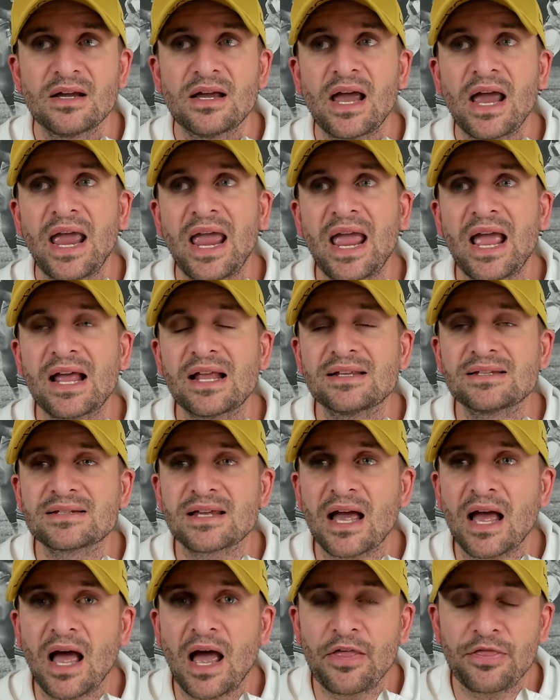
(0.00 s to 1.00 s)
And
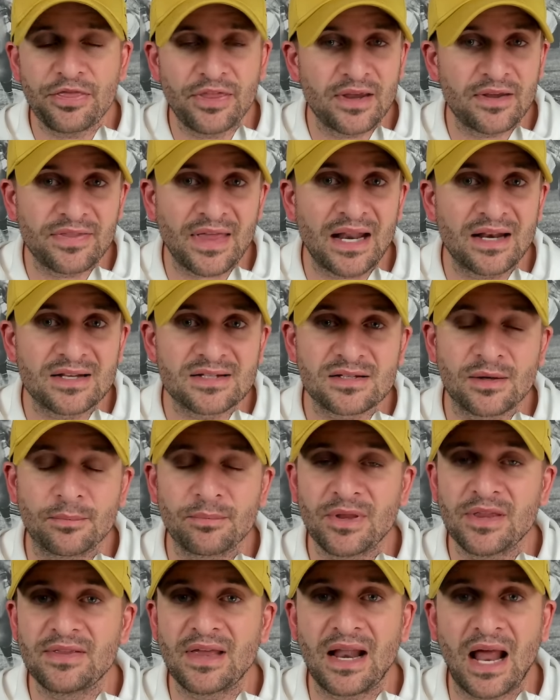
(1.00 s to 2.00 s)
I think that is
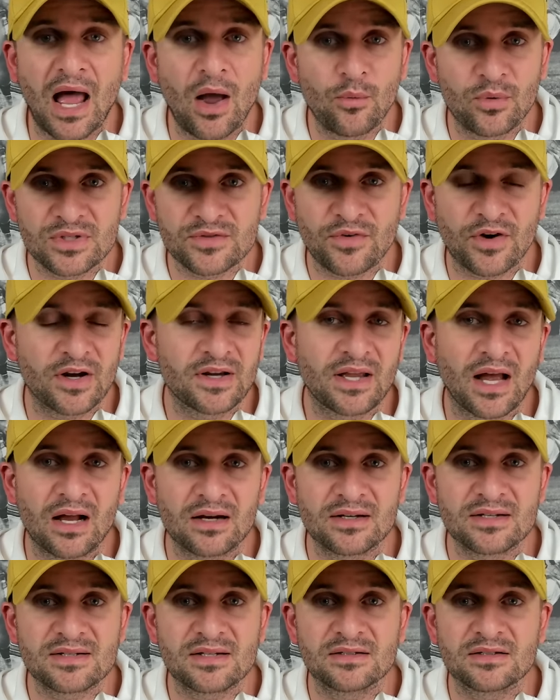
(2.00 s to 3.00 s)
something that I was very
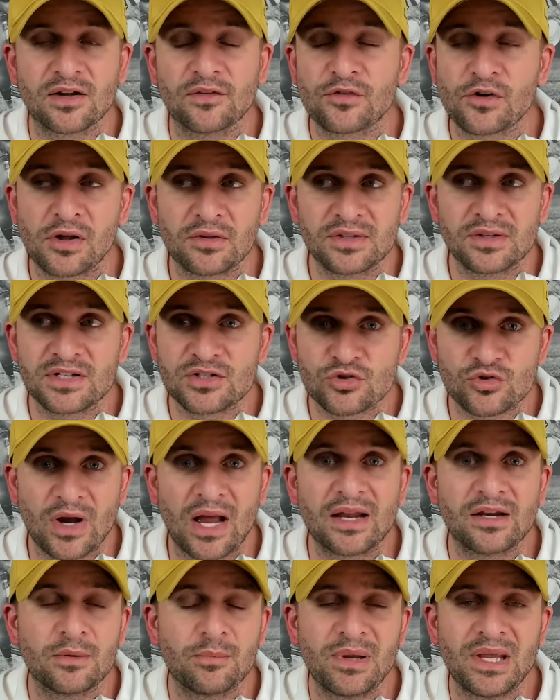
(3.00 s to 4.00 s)
cognizant of, or at least
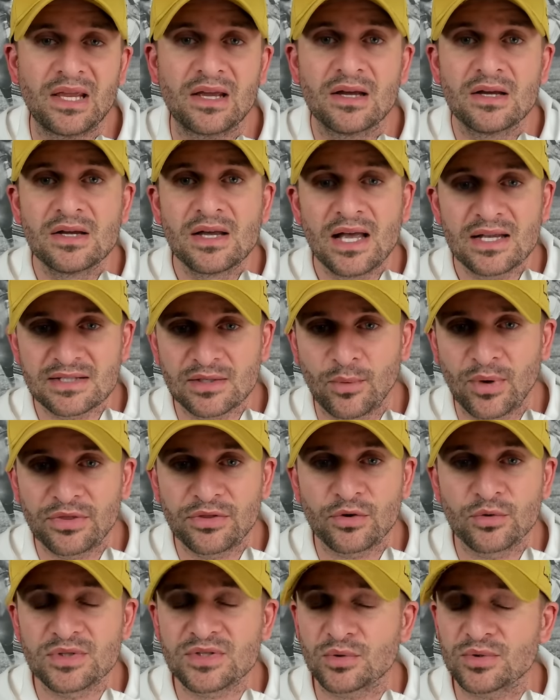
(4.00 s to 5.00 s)
trying to be as I went
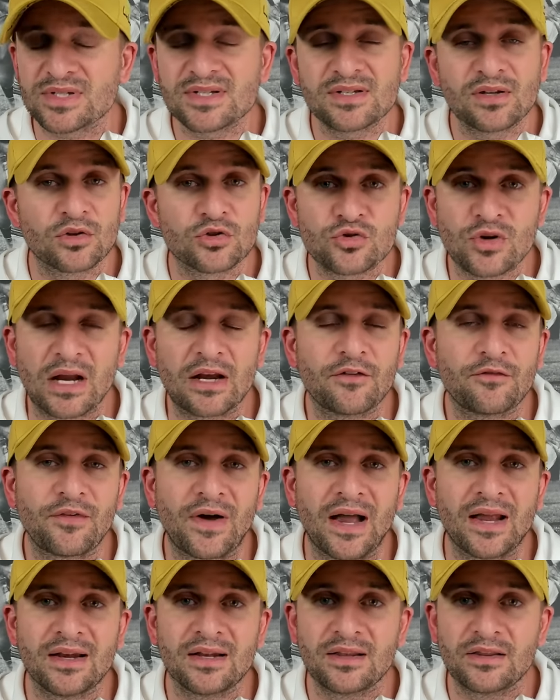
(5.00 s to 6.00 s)
through. So still trying to
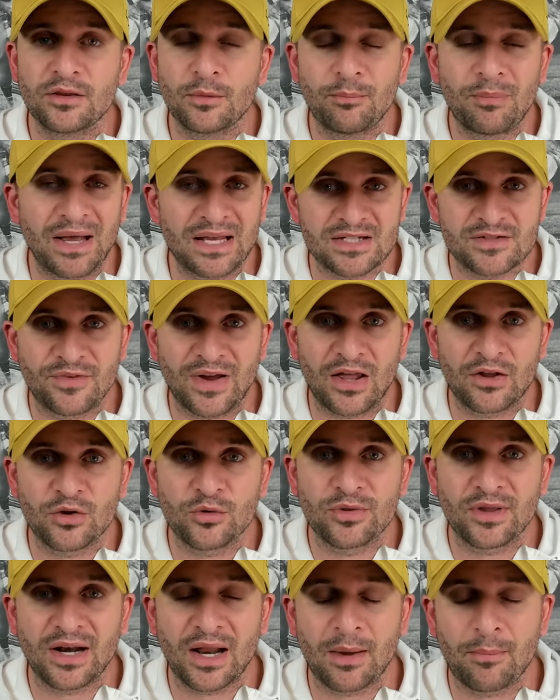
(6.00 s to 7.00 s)
find the best value
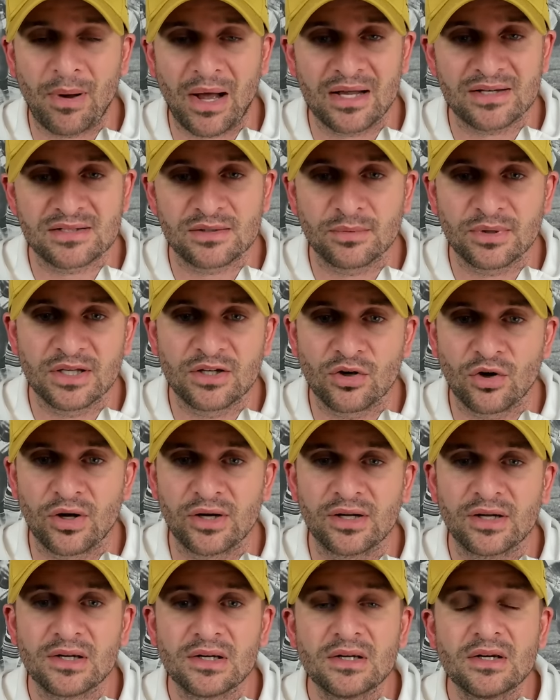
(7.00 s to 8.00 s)
that I possibly
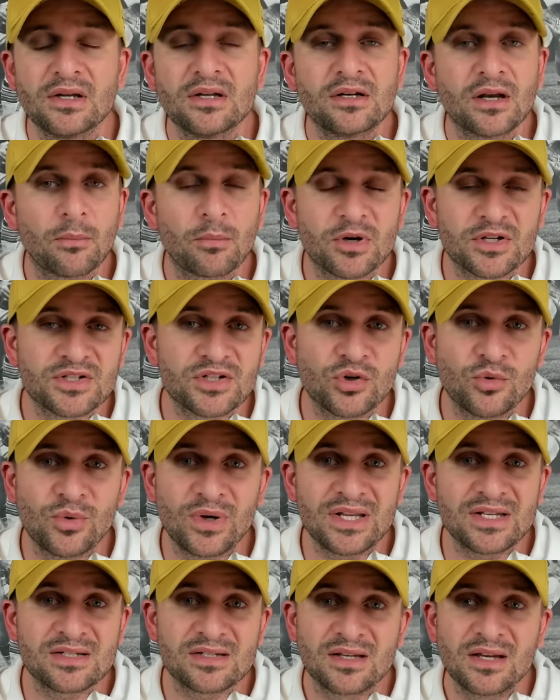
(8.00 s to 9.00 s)
could. Number 2
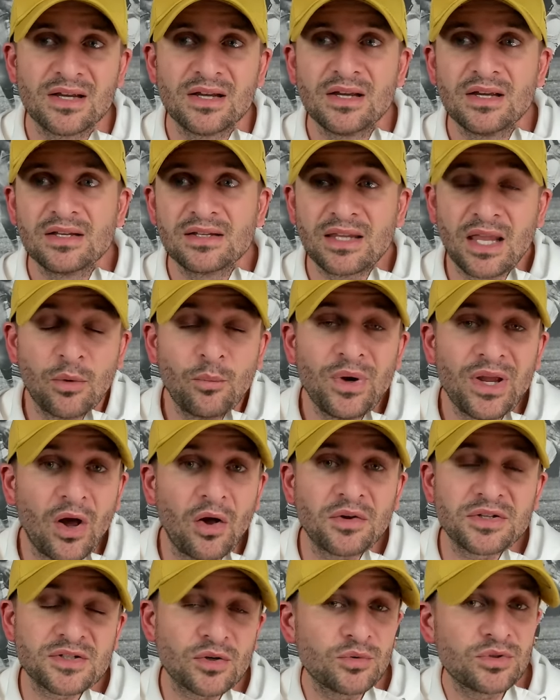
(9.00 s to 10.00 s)
is, can we
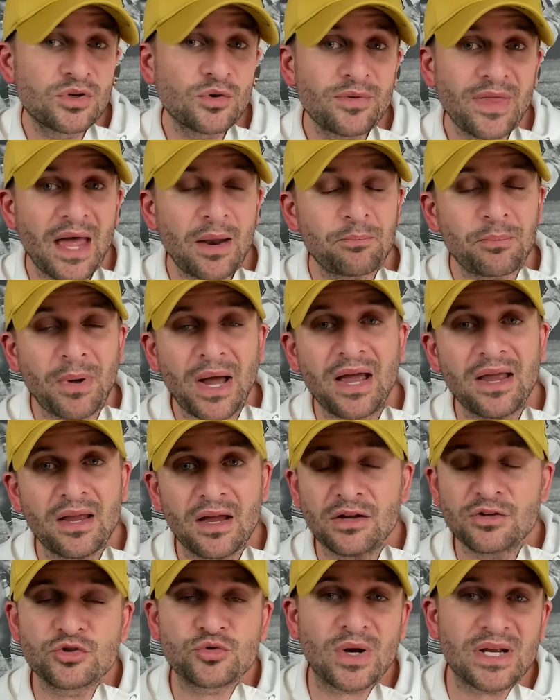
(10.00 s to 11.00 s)
also do that by
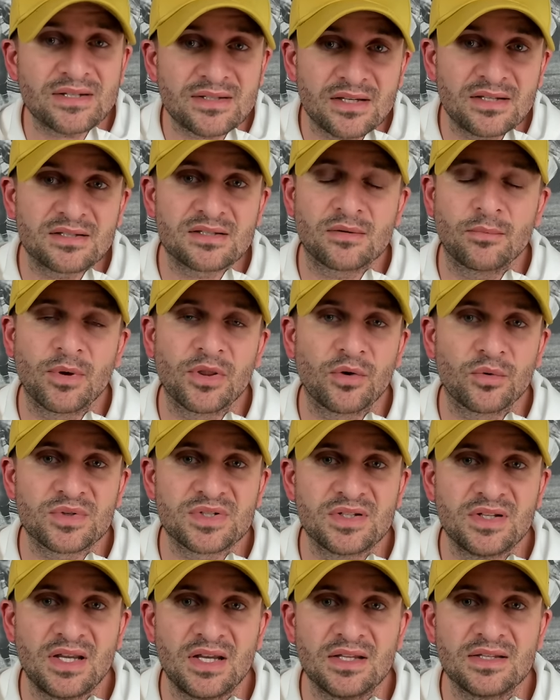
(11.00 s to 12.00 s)
addressing some of those
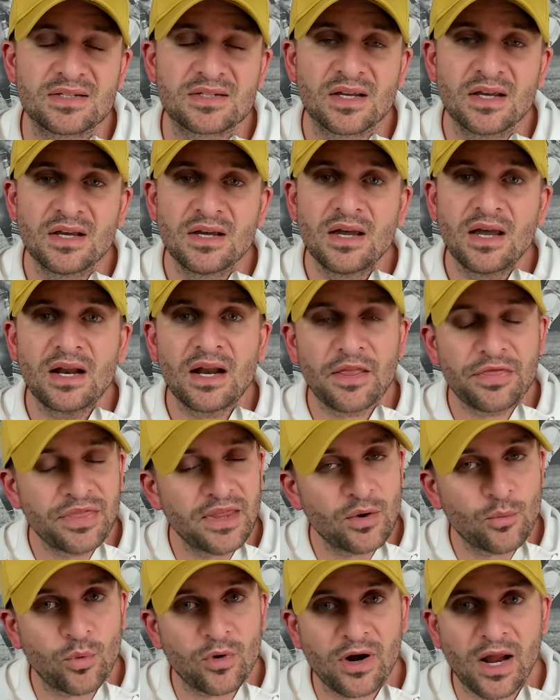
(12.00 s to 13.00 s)
needs? And I
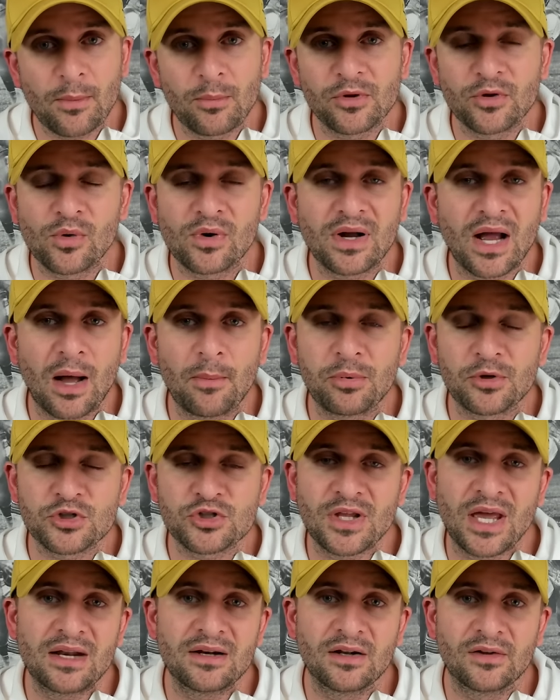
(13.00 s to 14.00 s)
think we're able to accomplish
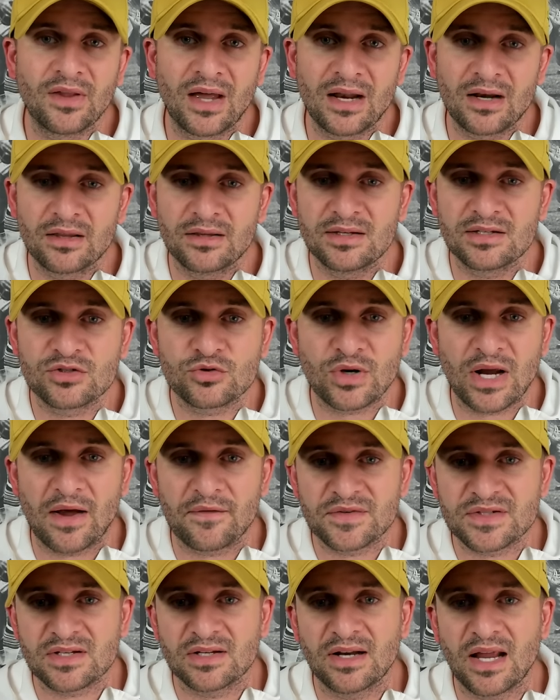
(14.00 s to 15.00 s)
that in a lot of these
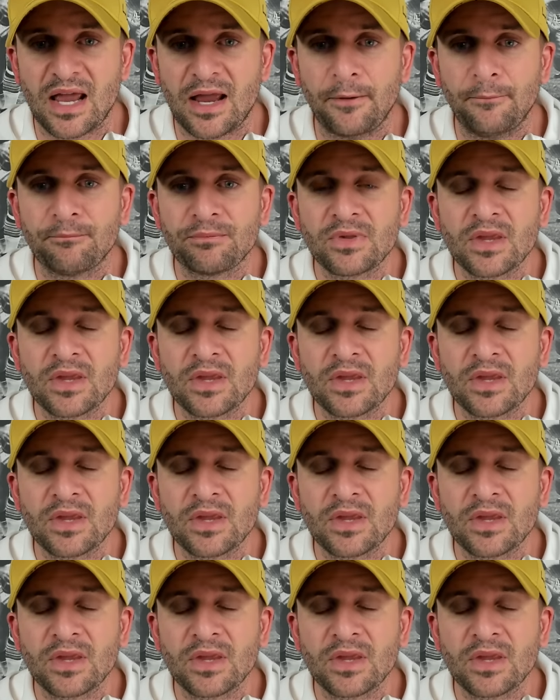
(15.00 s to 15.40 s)
drafts today.